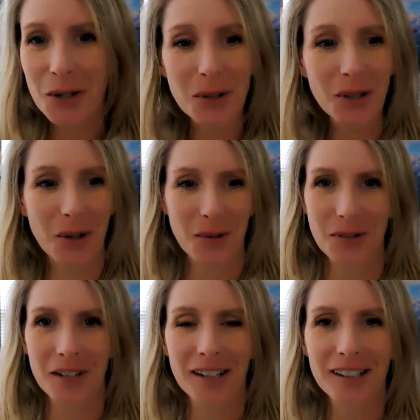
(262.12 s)
Who
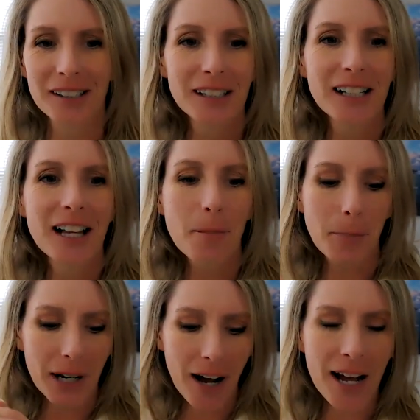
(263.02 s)
knows?
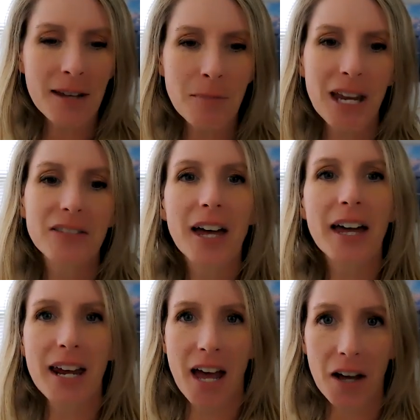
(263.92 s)
But I made
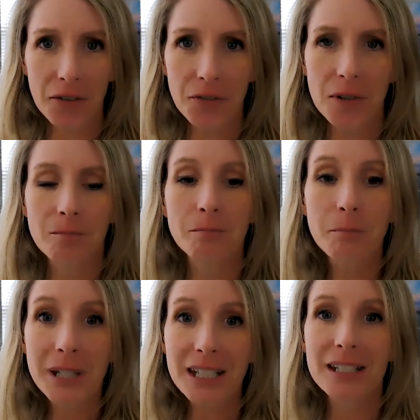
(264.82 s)
that F
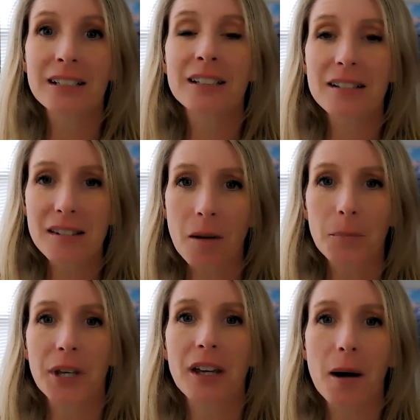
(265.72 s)
mean
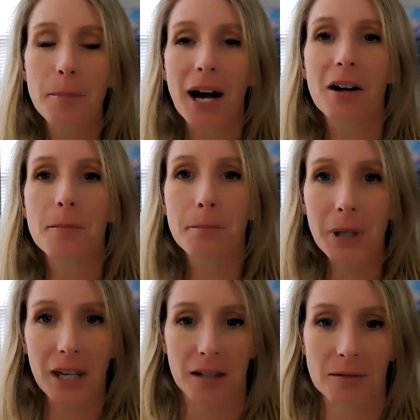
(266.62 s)
something about
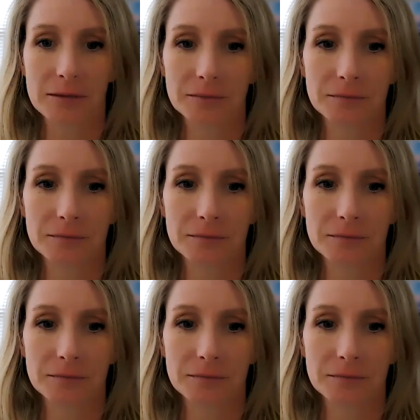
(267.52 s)
me.